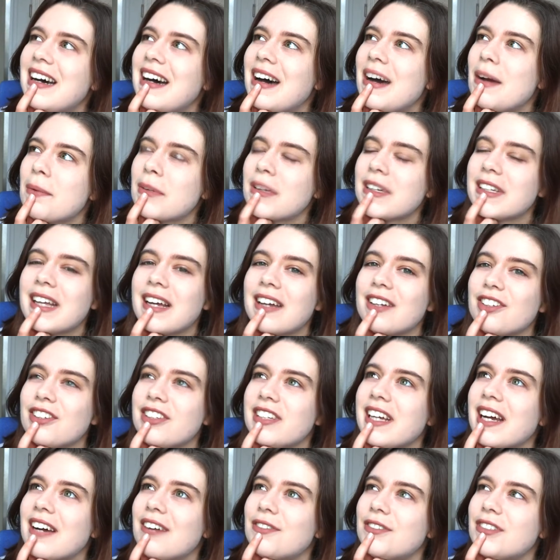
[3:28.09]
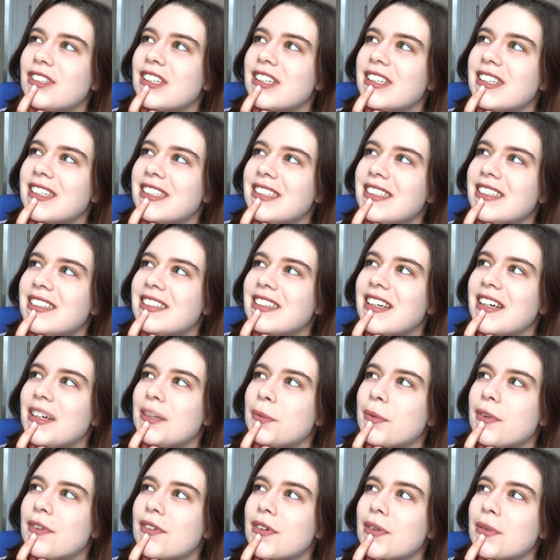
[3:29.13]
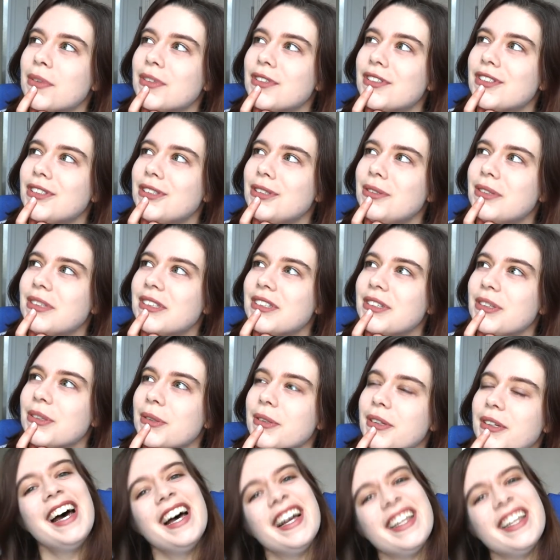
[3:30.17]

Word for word: I'm gonna actually have to decide whether I want to do this or not.